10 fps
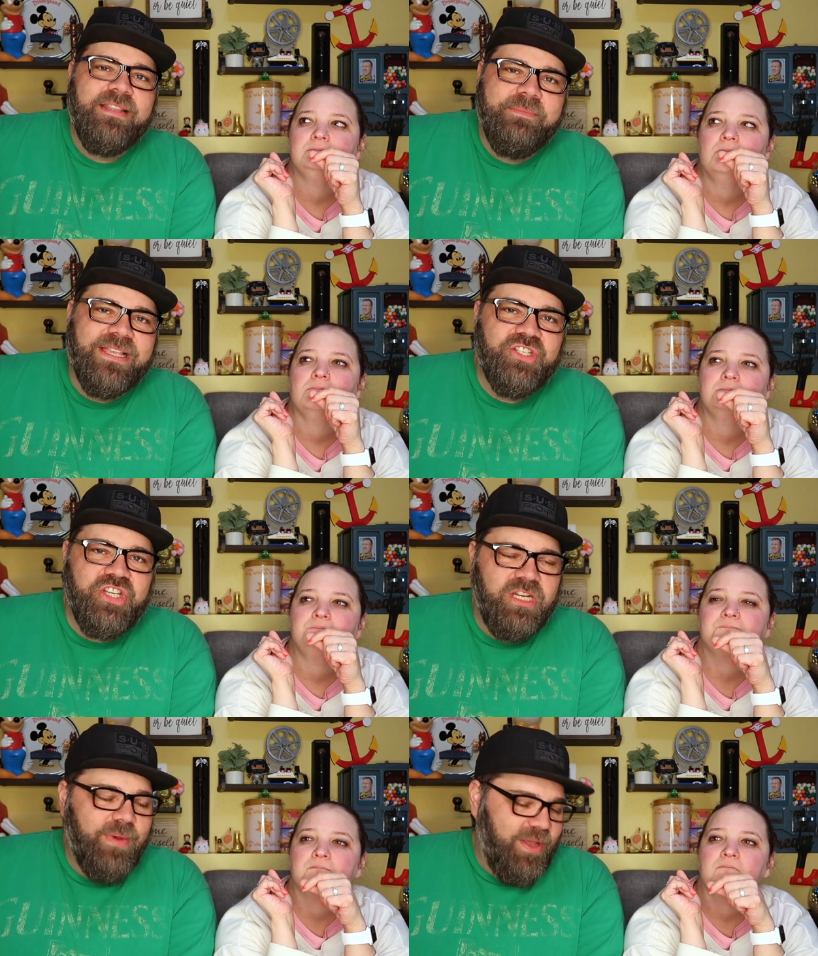Speaker 1: the best
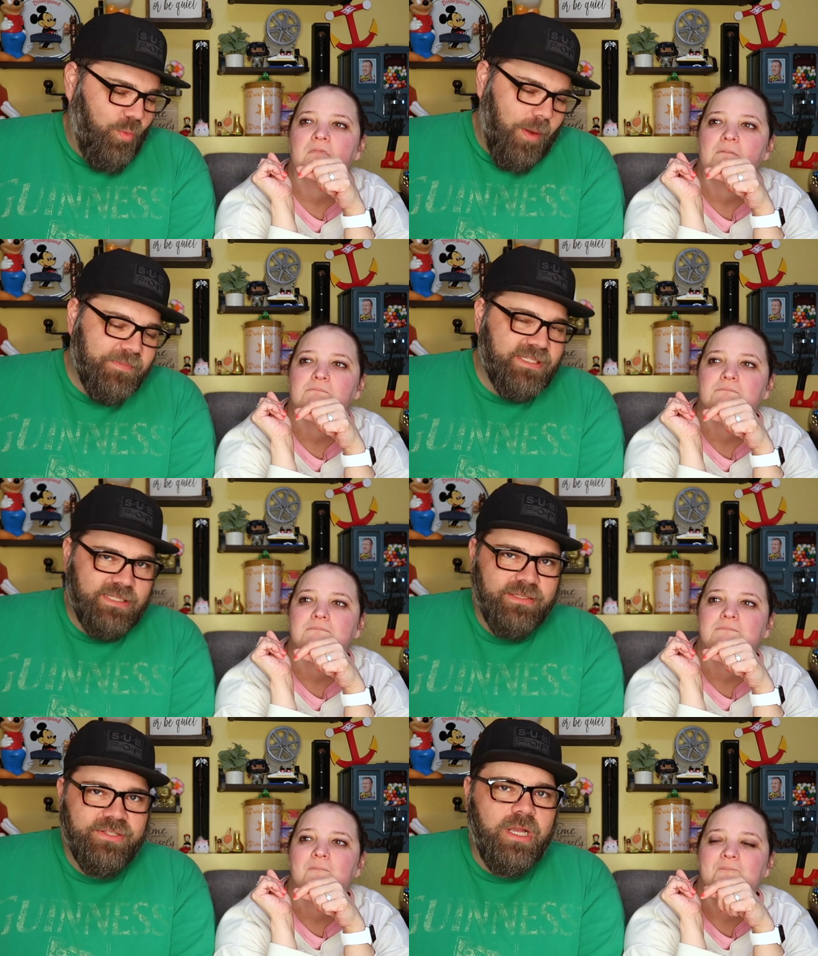cheaty way.
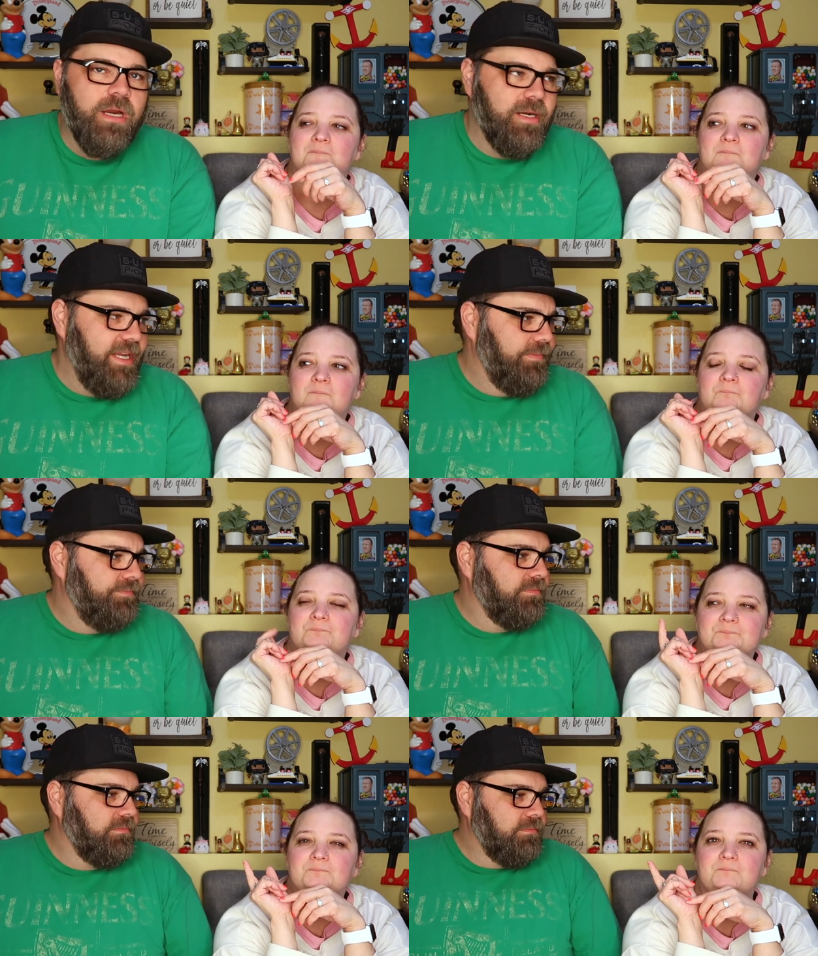Whoops, sorry.
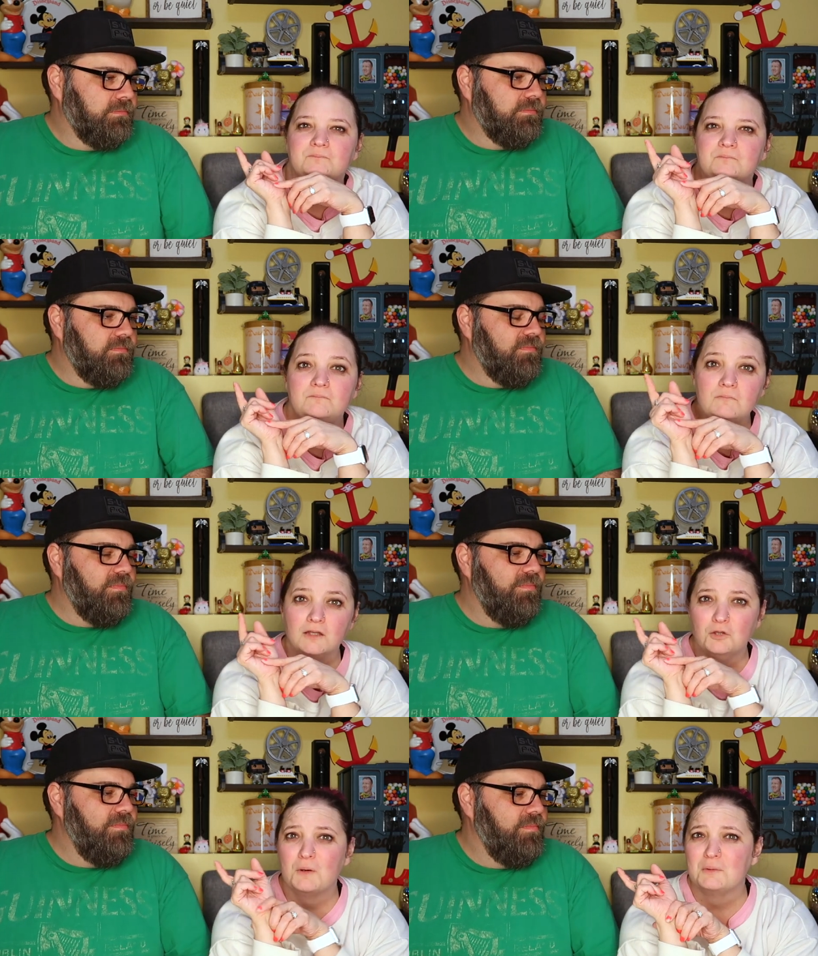
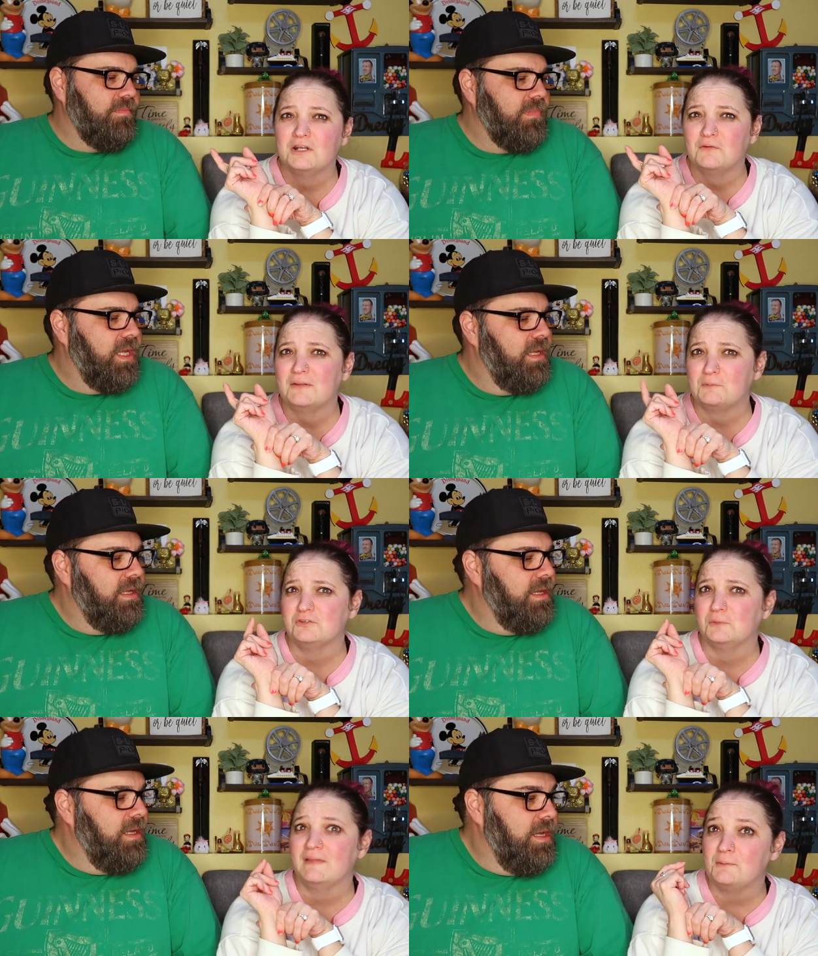
Speaker 2: No, I would have known that
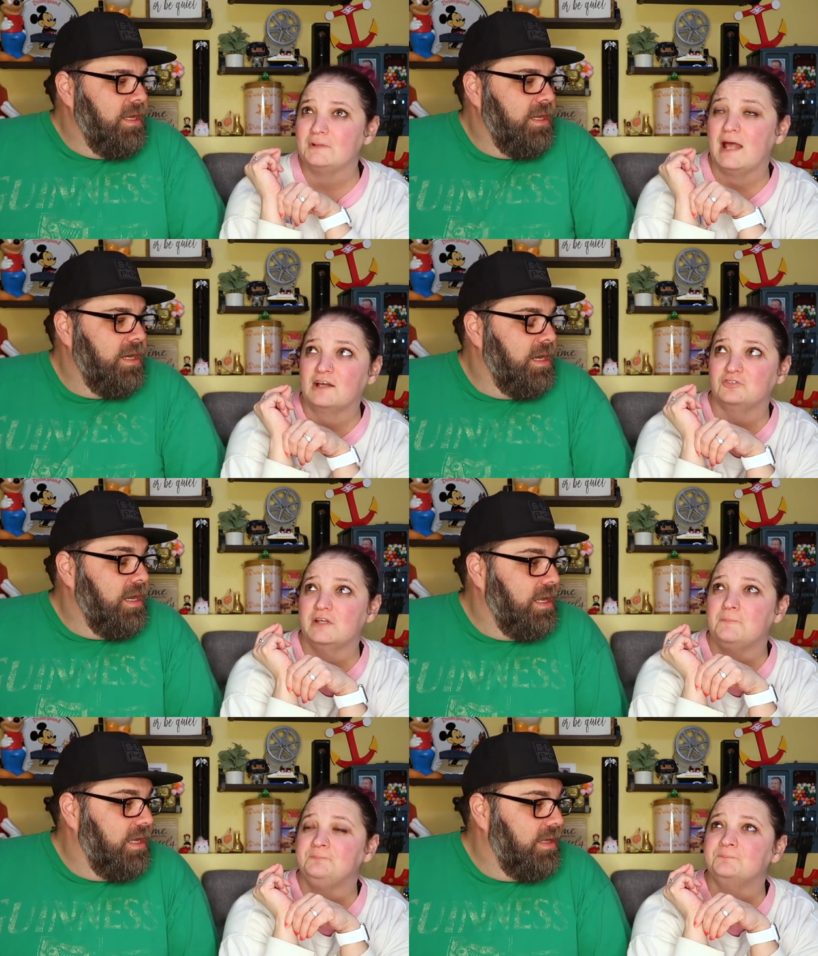one. That one
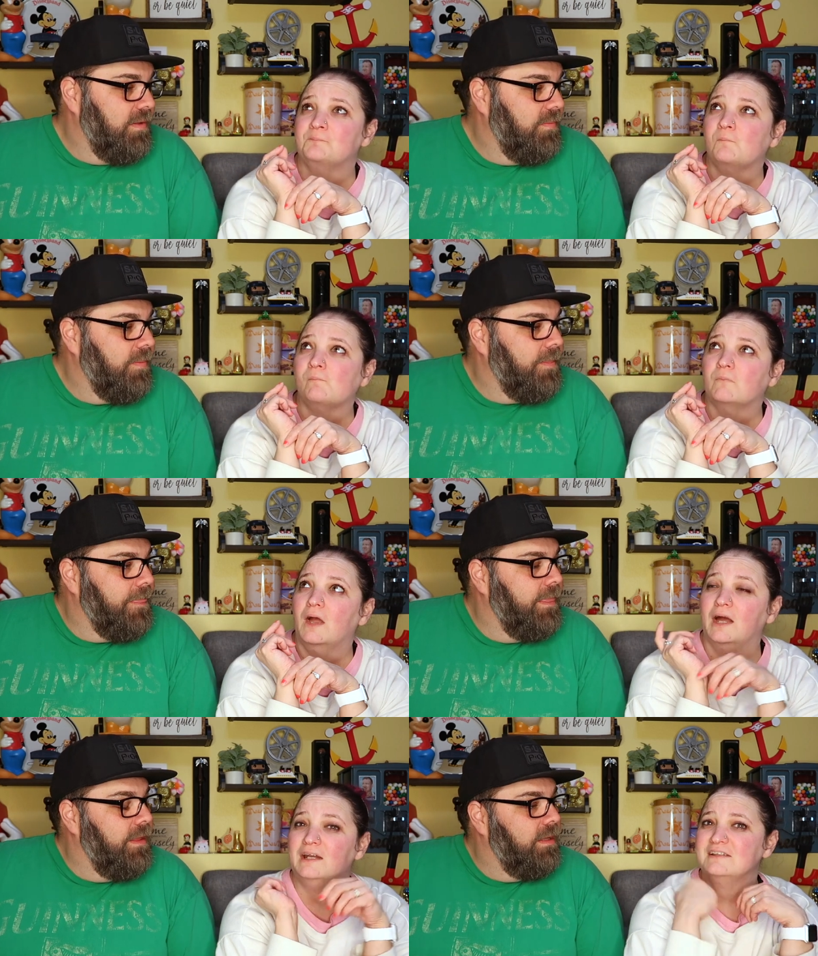actually,
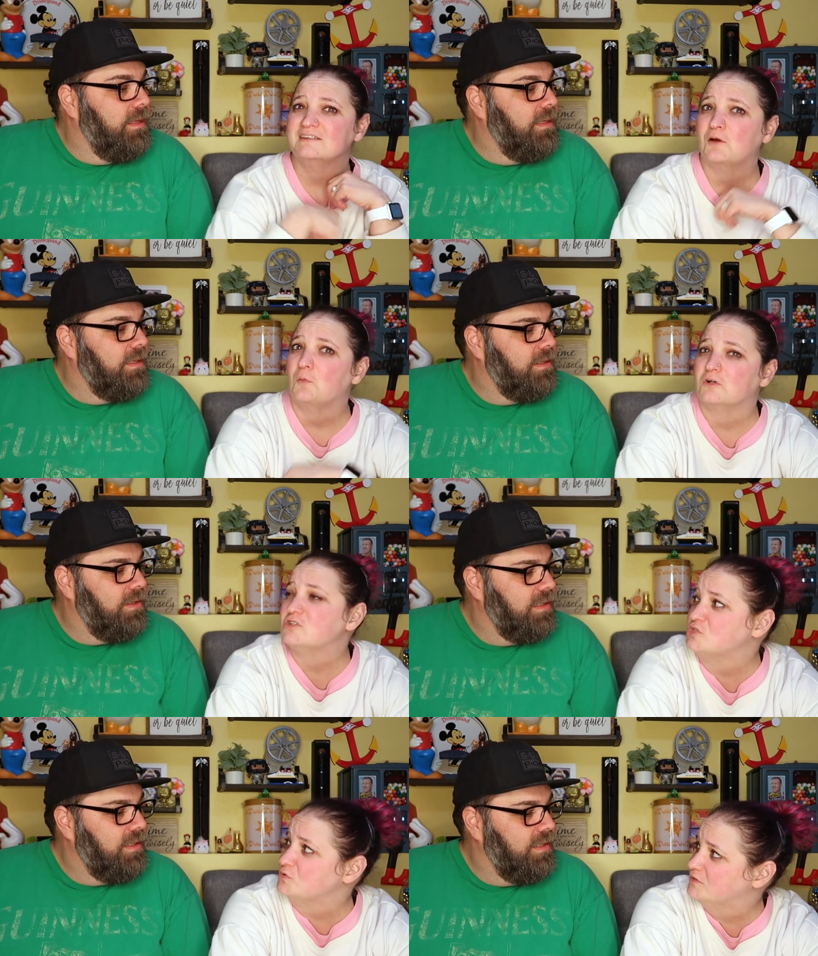it kind of tastes like
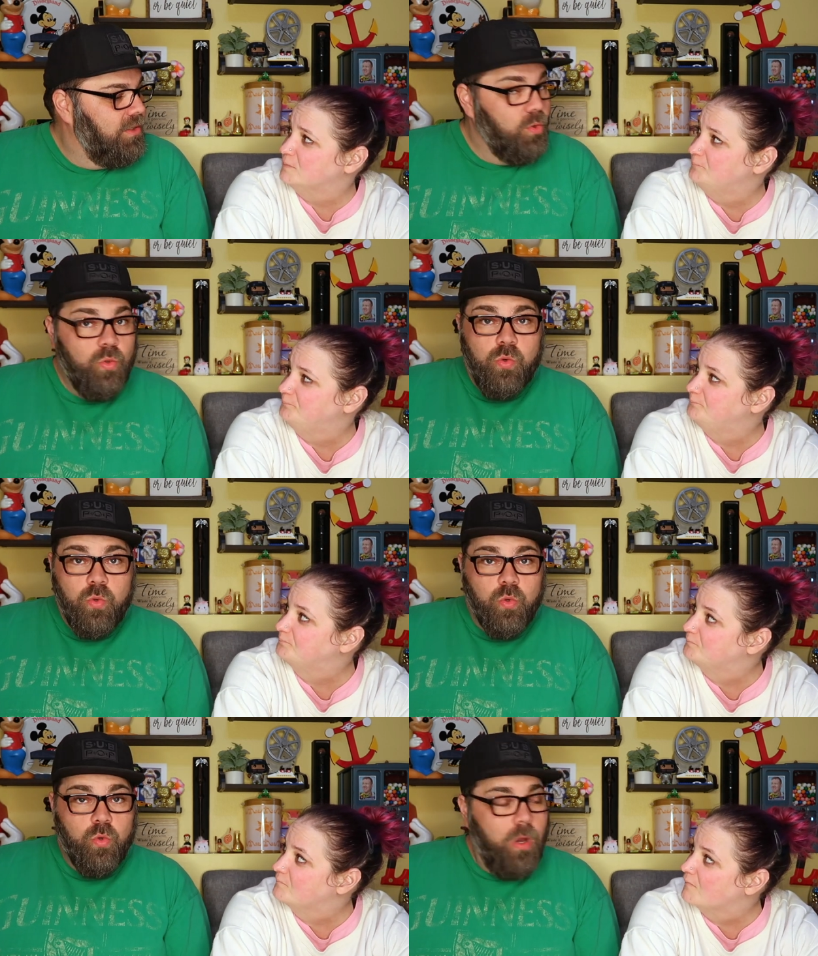orange juice.
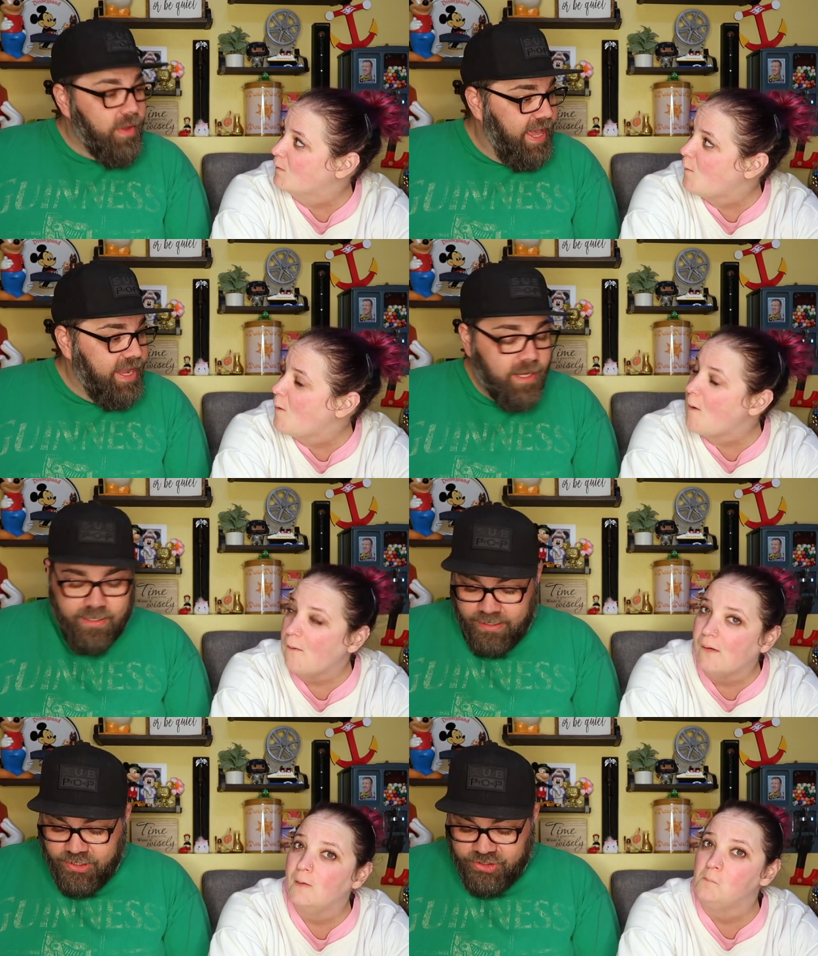
Speaker 1: Ooh, okay. Okay.
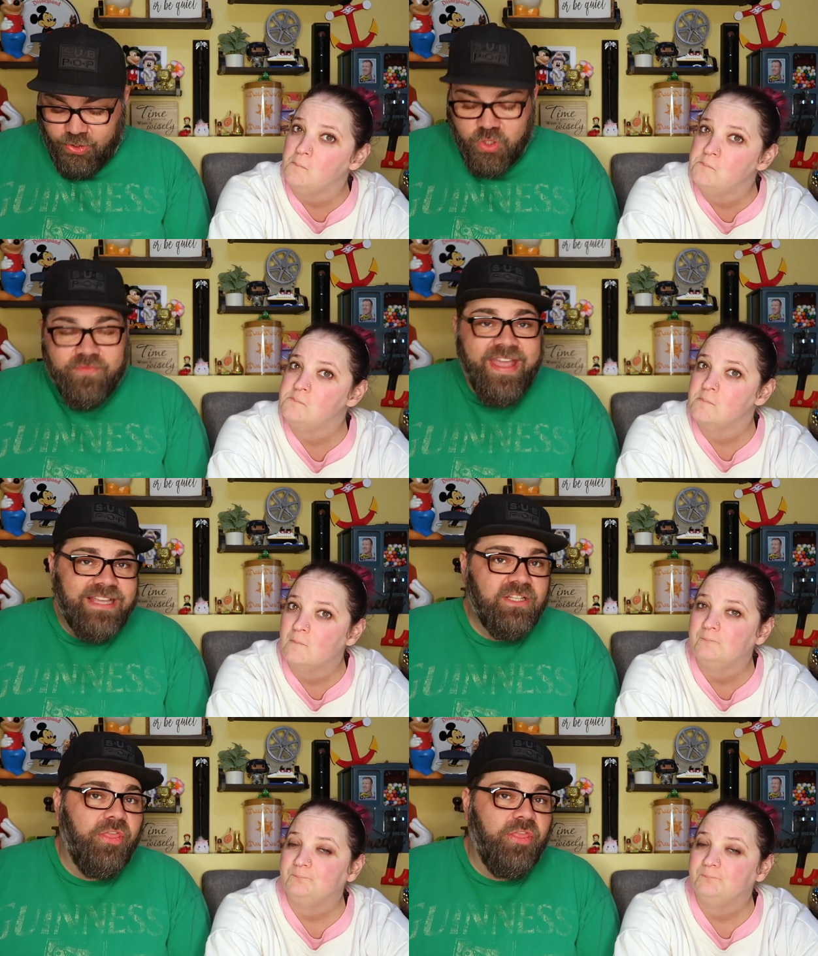Uh-huh. So you've guessed